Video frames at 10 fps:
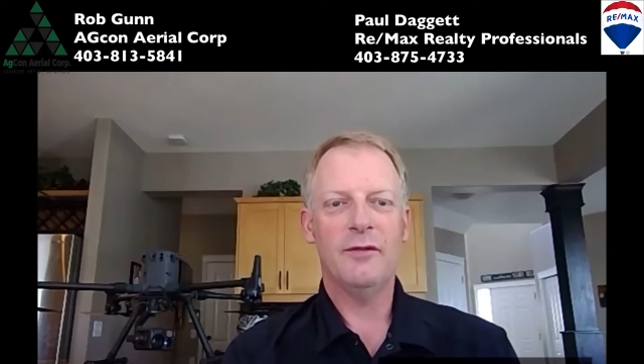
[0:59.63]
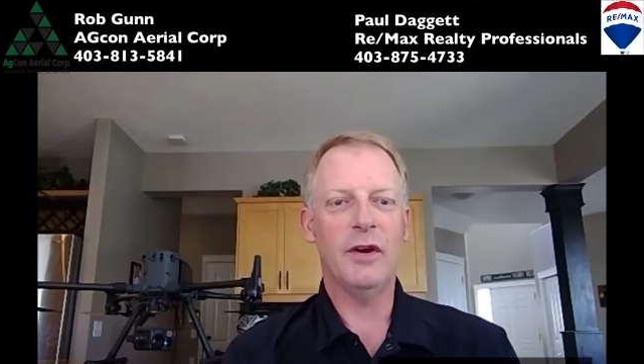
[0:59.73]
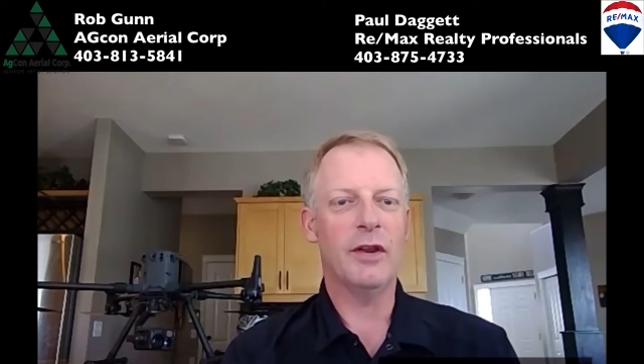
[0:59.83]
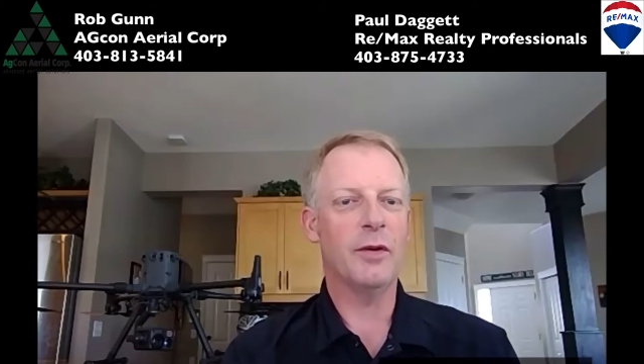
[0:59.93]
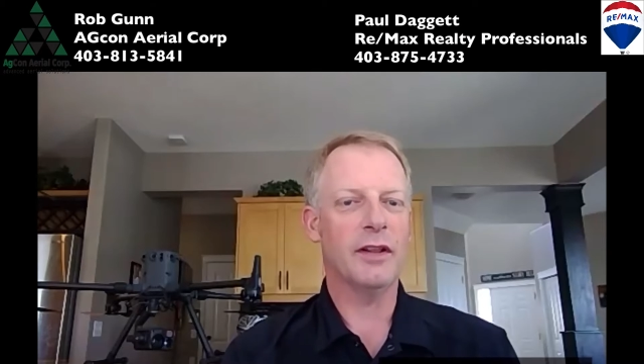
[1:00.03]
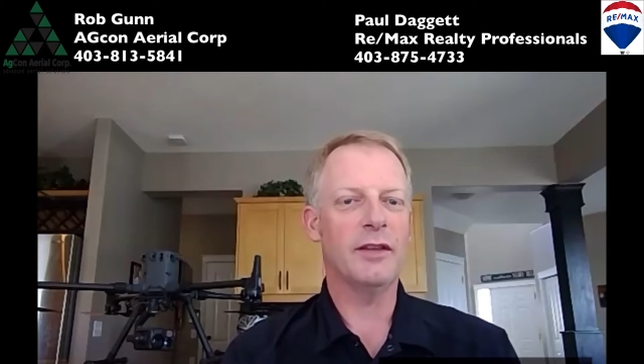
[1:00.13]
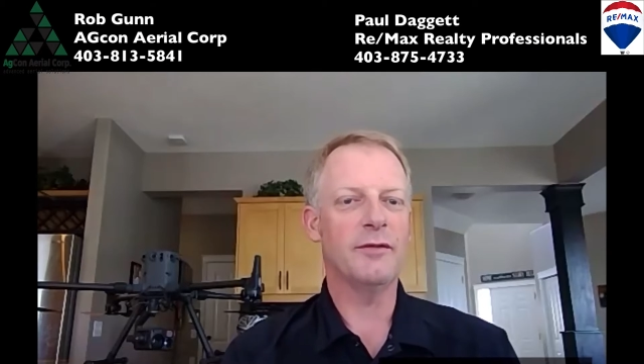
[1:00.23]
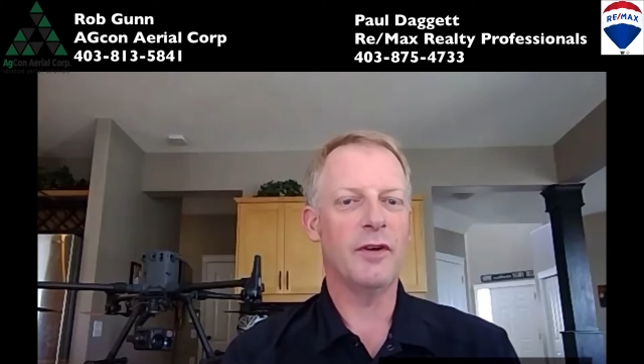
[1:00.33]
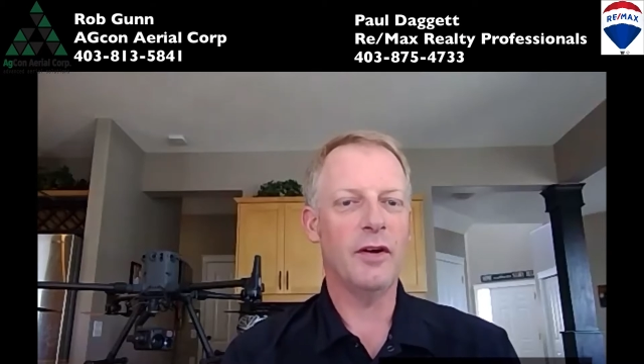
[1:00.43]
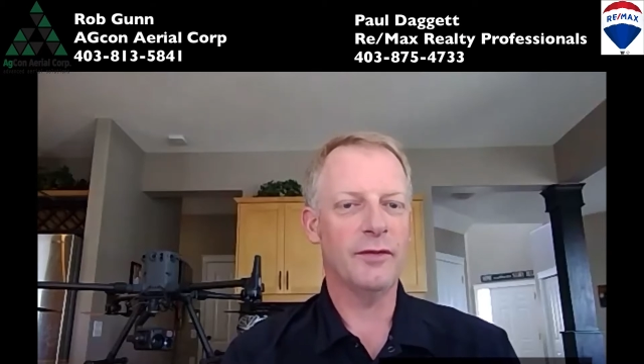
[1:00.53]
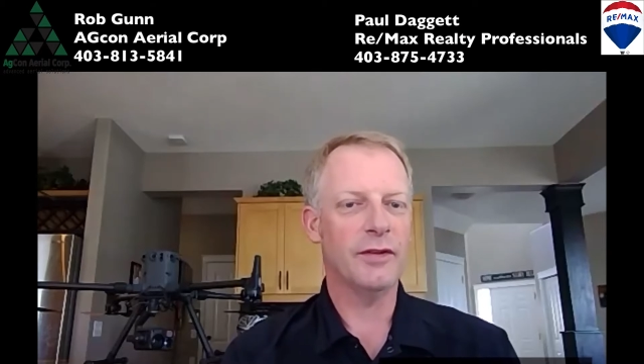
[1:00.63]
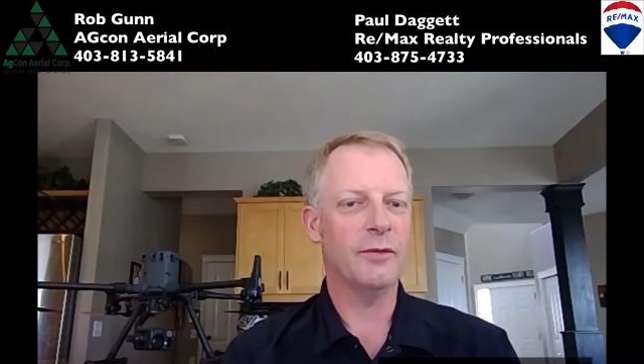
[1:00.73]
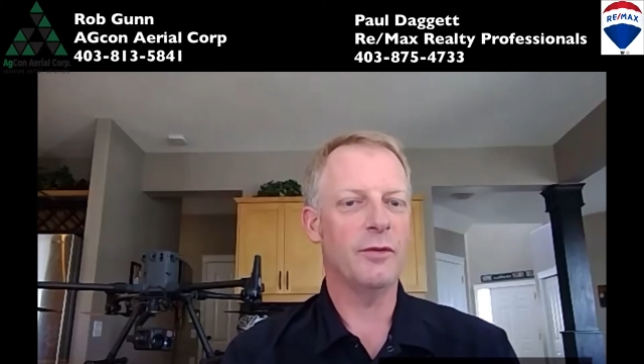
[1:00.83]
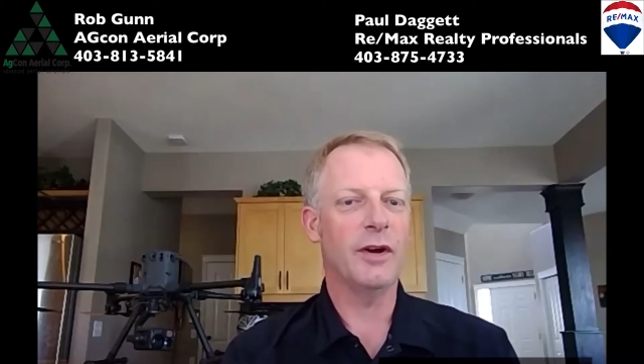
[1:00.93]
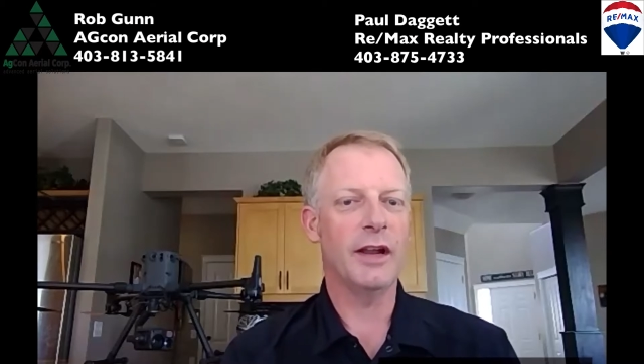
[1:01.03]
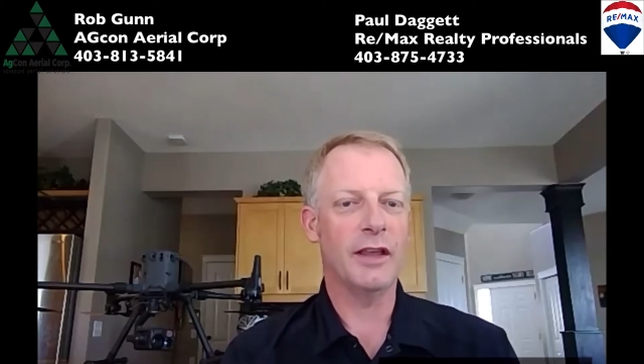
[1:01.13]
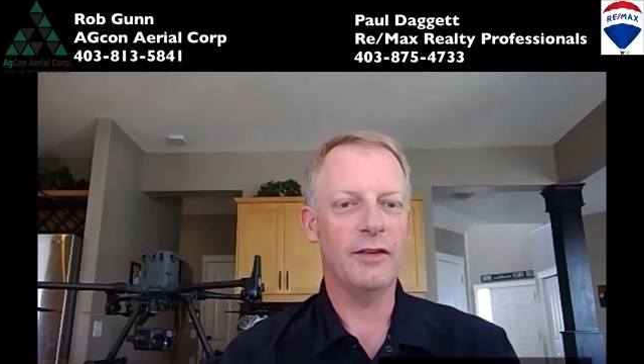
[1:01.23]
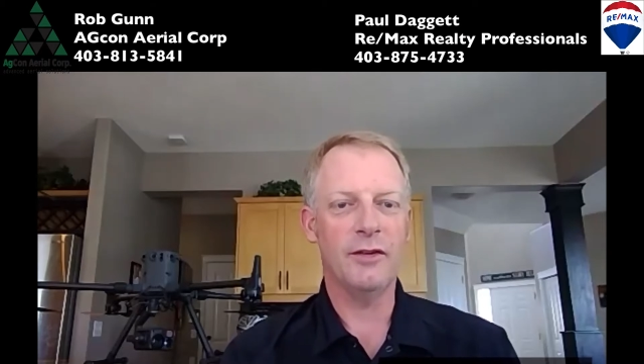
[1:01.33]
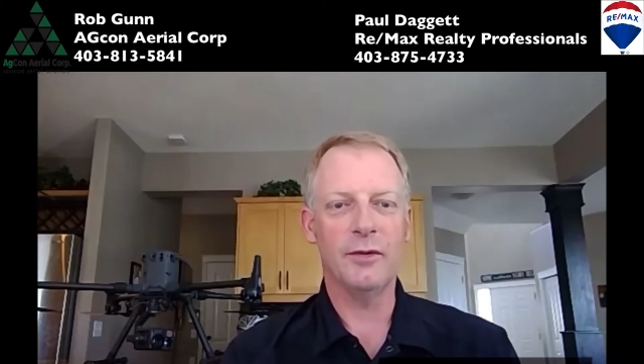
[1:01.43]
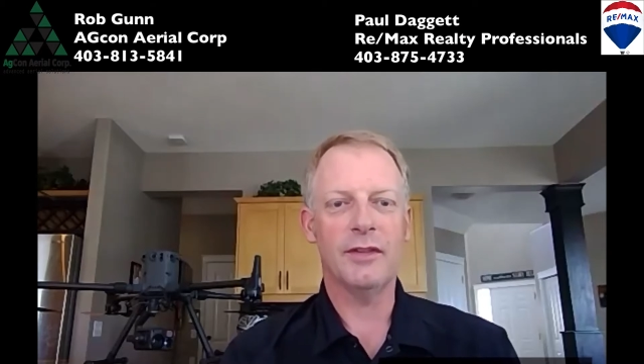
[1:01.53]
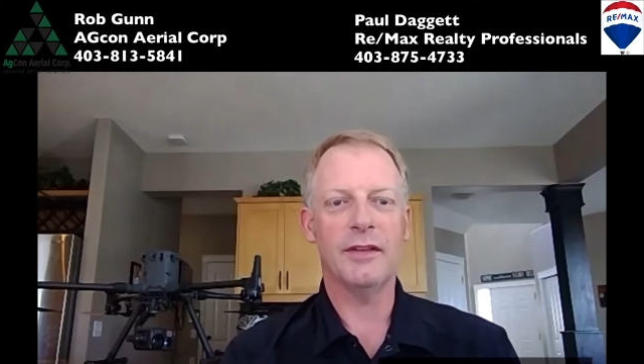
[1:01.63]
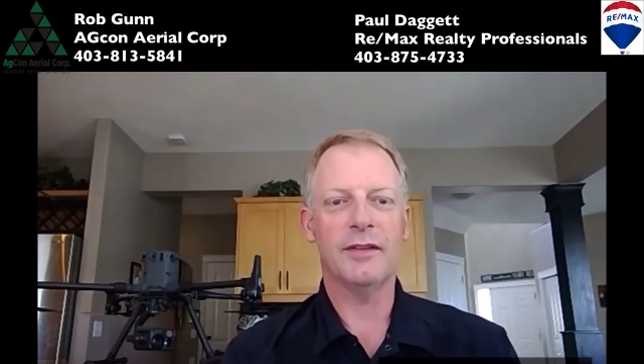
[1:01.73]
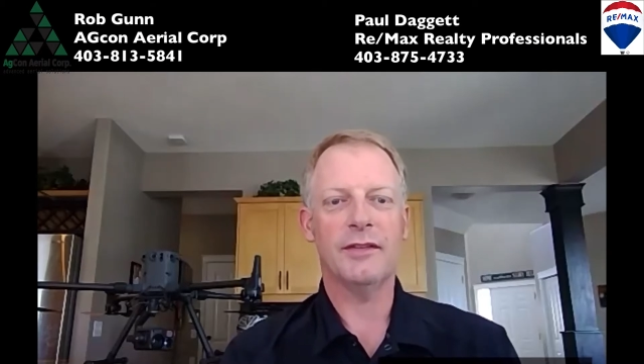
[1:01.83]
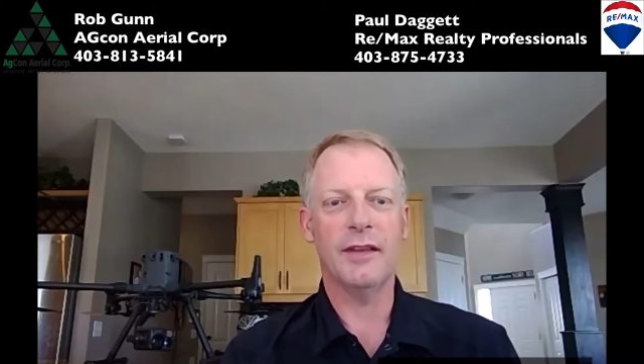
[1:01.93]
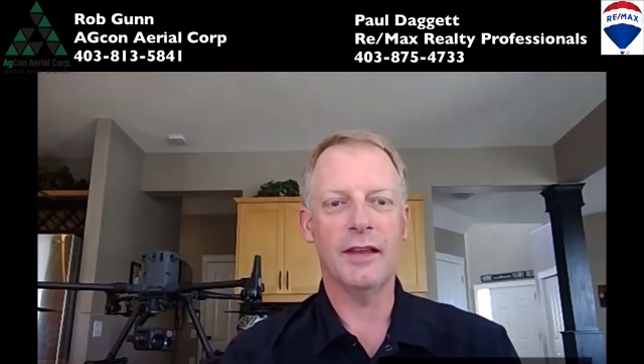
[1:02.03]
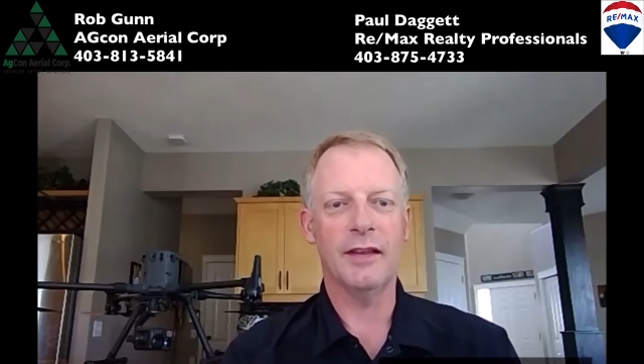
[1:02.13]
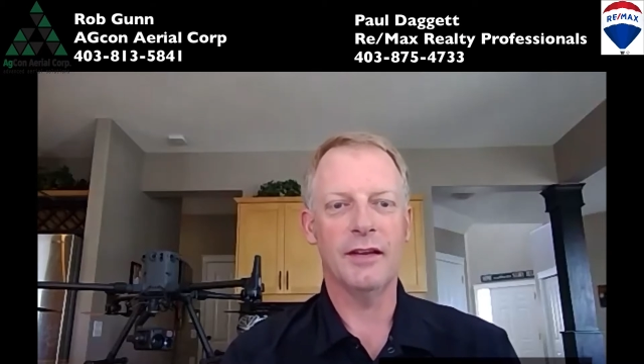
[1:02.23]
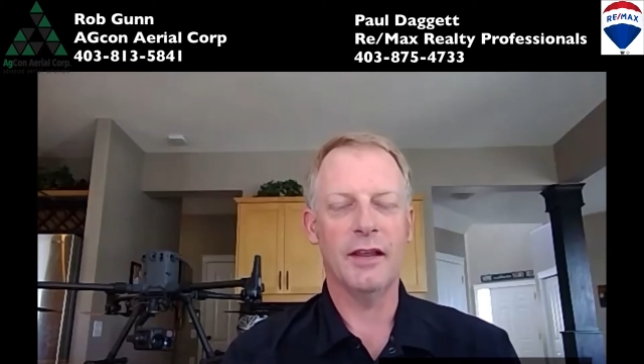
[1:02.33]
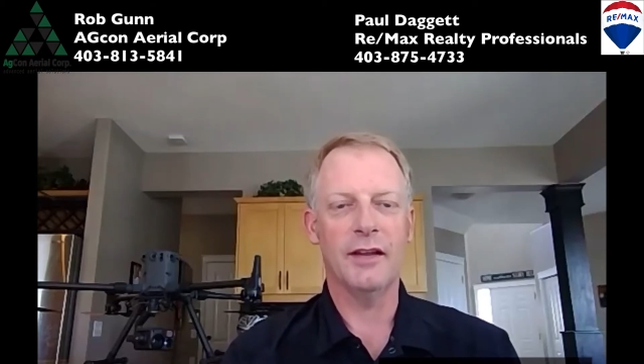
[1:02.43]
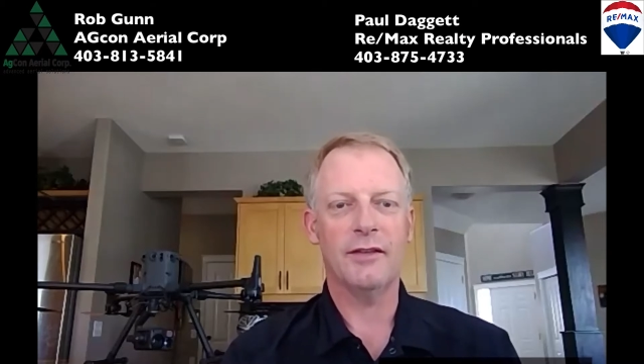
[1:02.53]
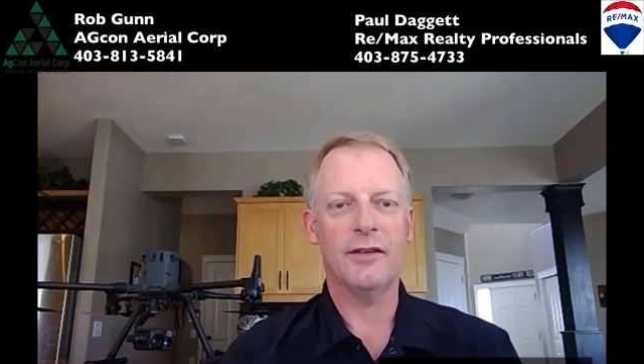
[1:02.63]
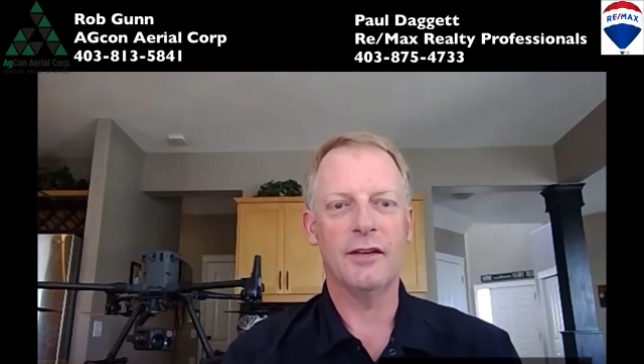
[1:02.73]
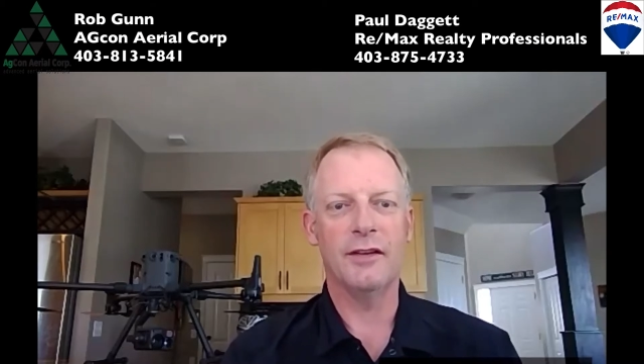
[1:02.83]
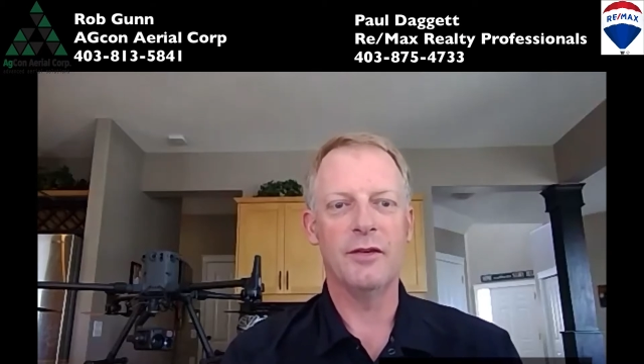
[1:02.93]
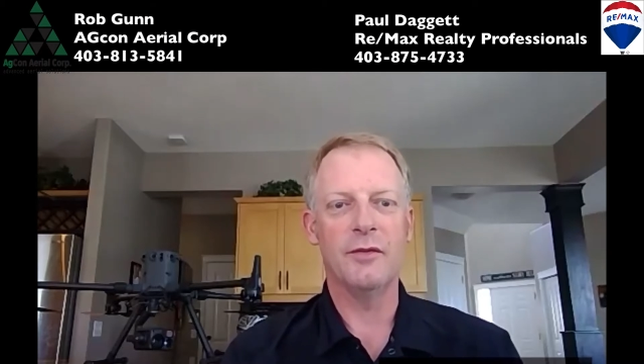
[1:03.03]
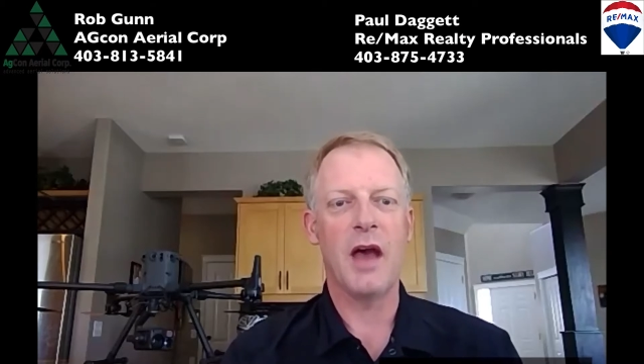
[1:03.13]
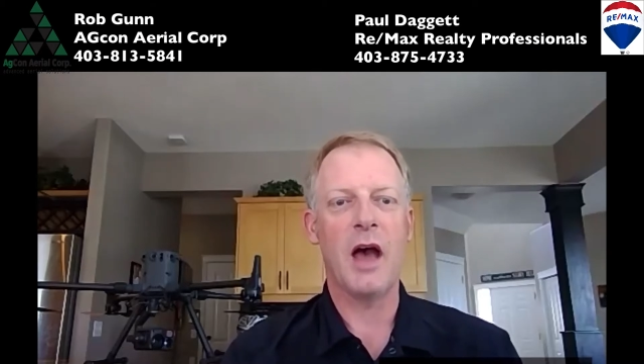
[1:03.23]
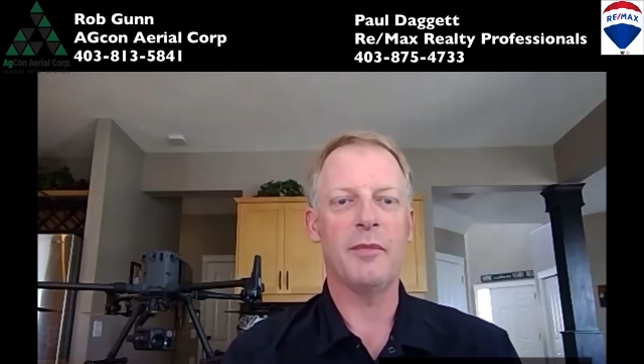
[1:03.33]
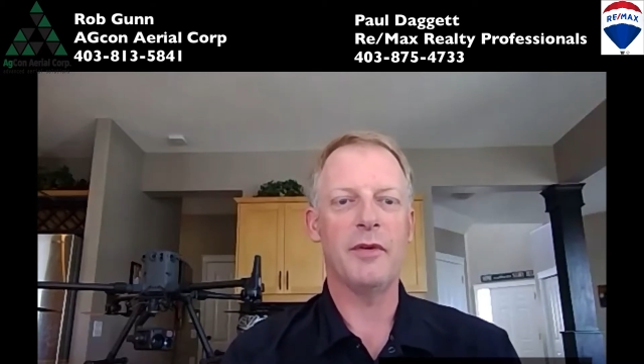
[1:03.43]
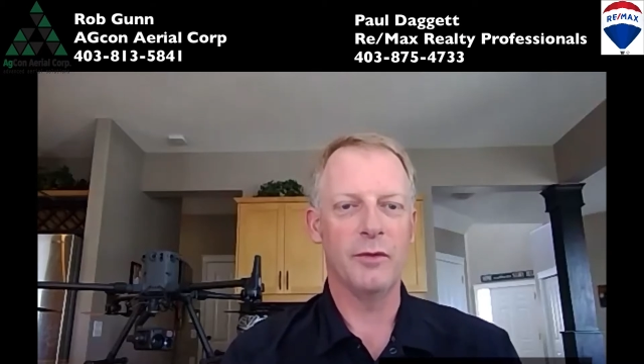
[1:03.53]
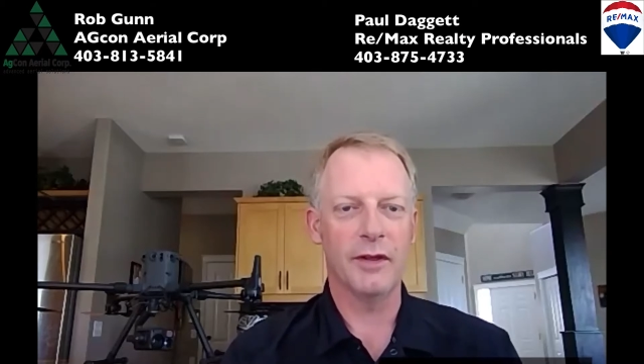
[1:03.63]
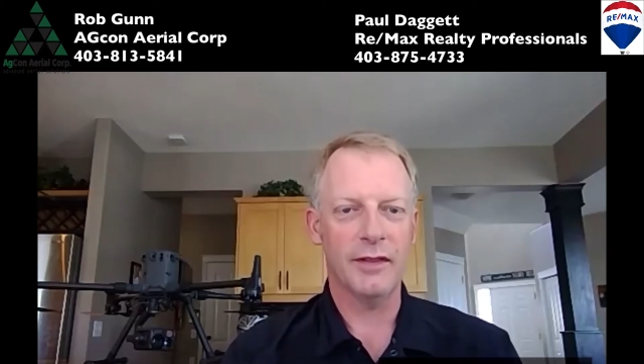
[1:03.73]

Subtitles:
very quickly evolved to what I could do with this thing, and started doing mapping with